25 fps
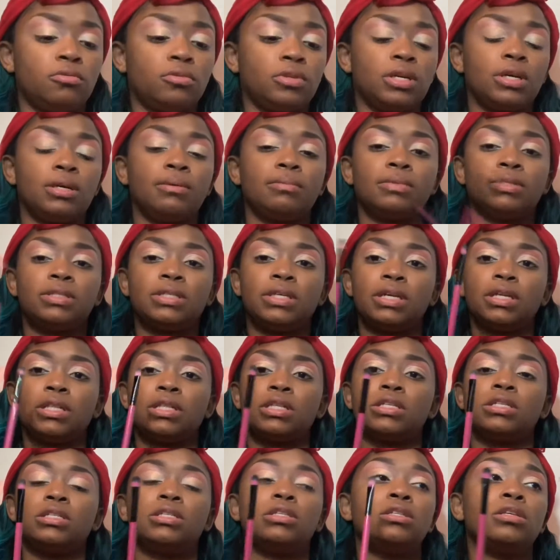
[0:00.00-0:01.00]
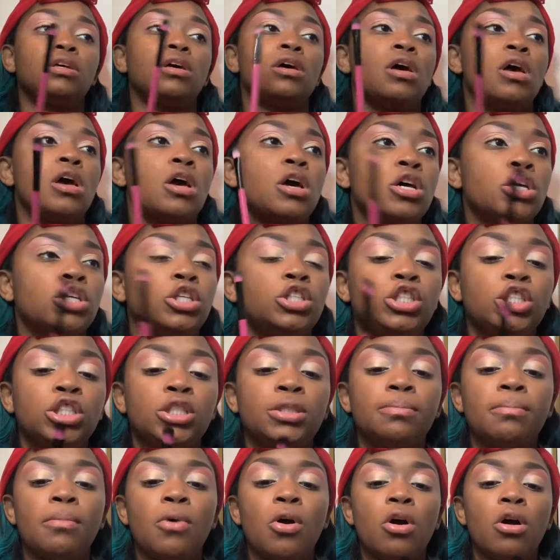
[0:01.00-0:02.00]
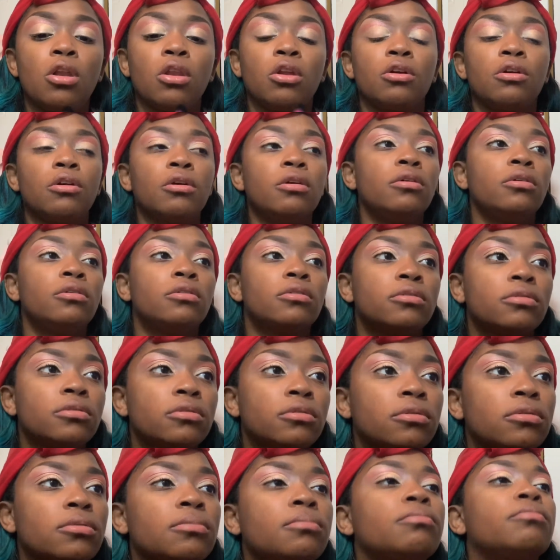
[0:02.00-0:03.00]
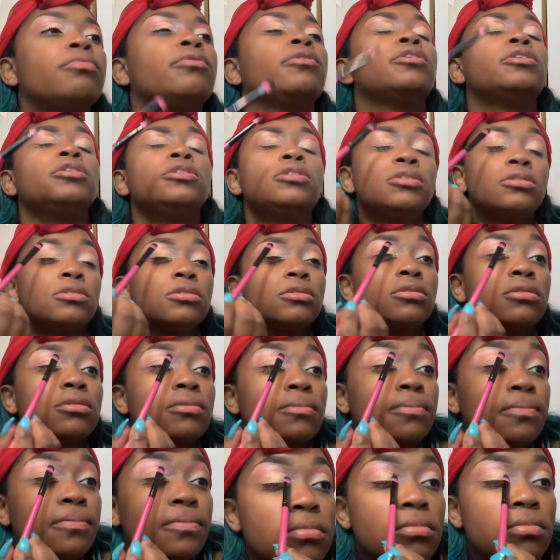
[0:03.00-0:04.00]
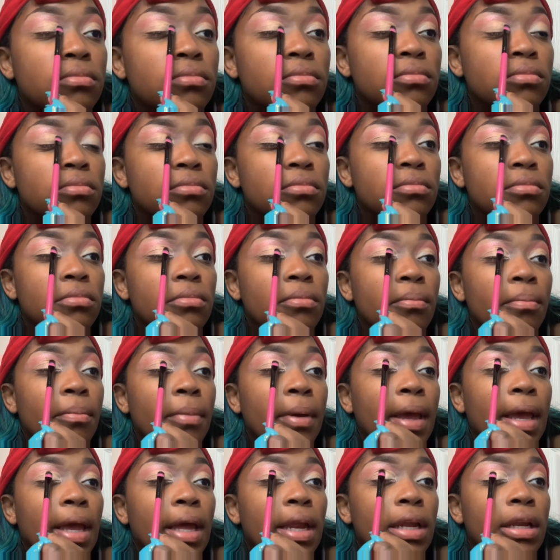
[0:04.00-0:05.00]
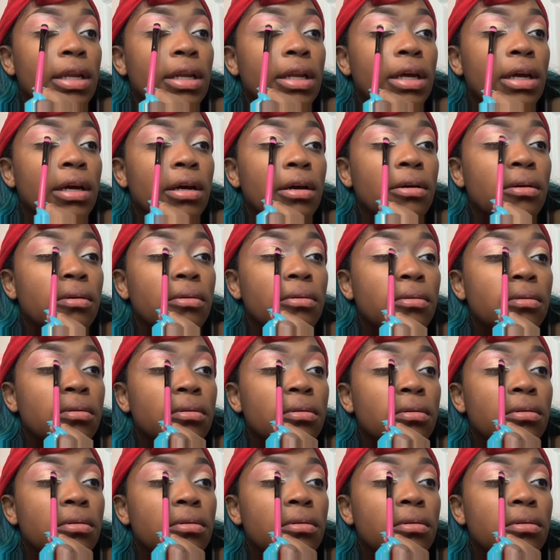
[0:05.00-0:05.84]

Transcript: Now I'm going to take this smaller brush, pat it down.